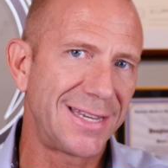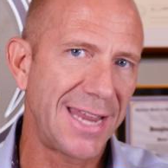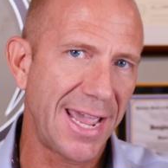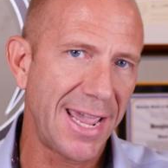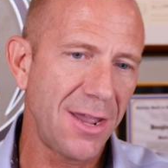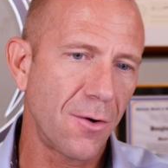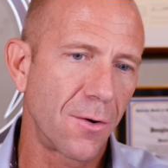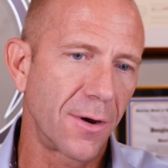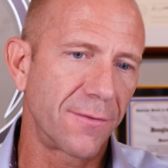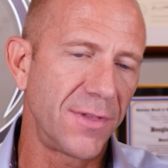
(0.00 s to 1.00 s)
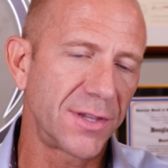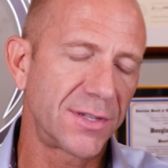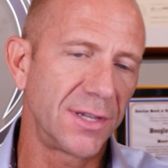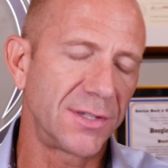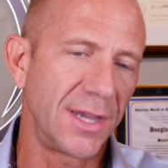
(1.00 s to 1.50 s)
day or if this
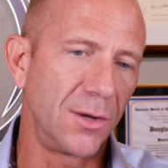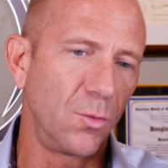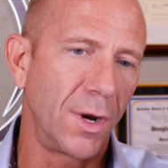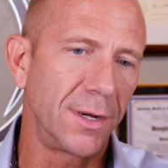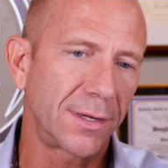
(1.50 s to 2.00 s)
is in one